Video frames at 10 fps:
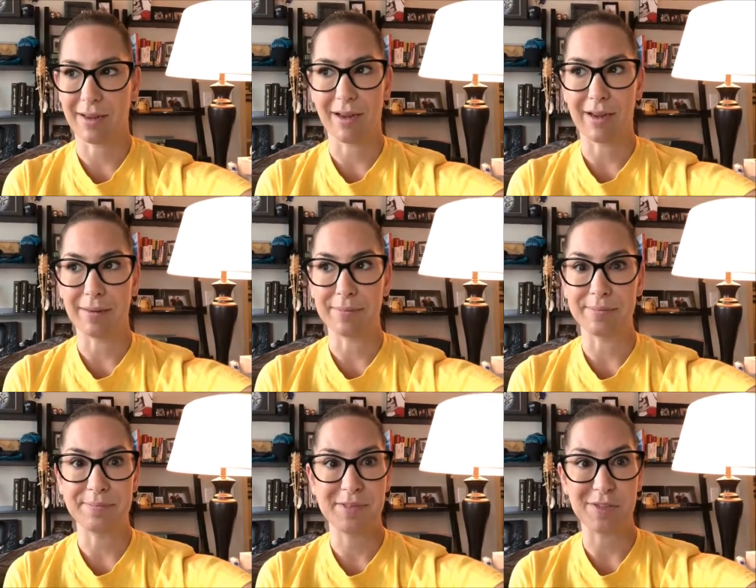
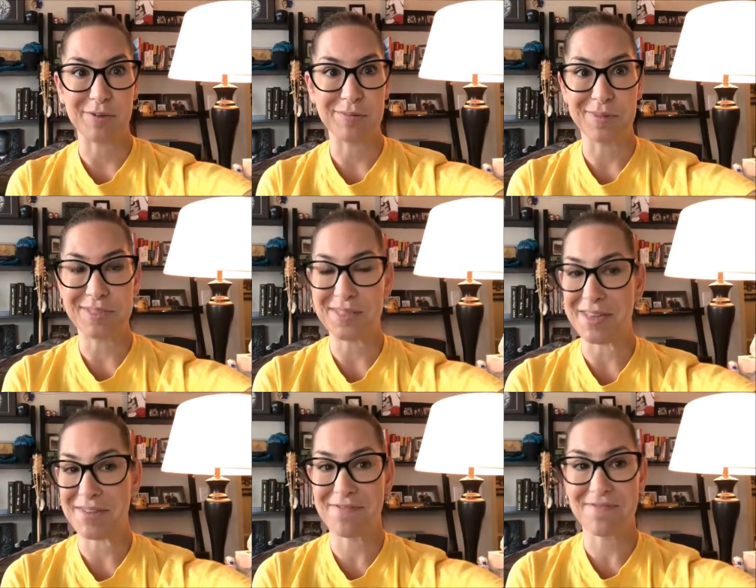Um, so let's
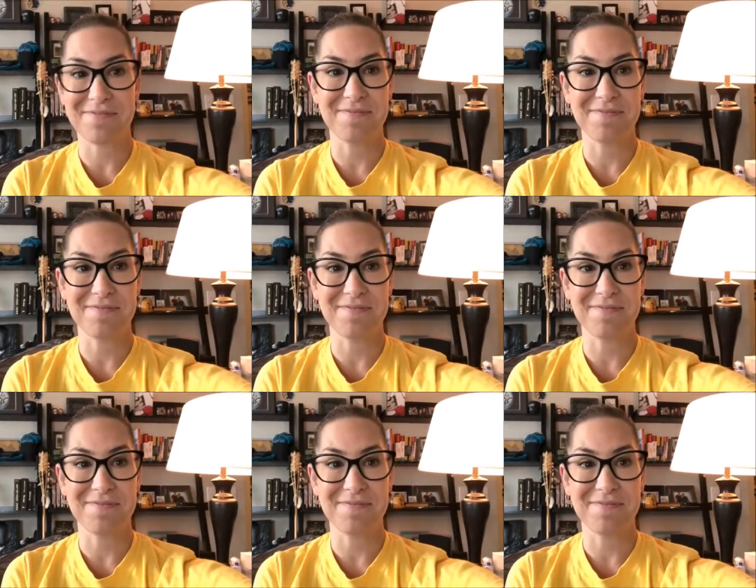see if,